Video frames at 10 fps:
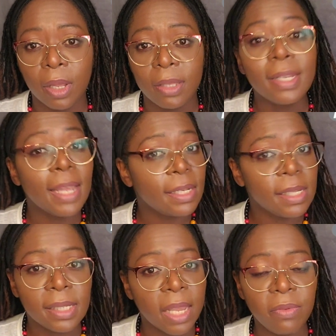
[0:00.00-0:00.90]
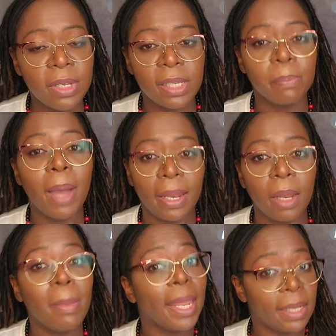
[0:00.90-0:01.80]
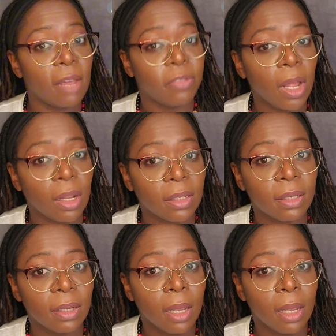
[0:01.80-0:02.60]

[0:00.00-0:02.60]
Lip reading: The 1970s Manley might have not.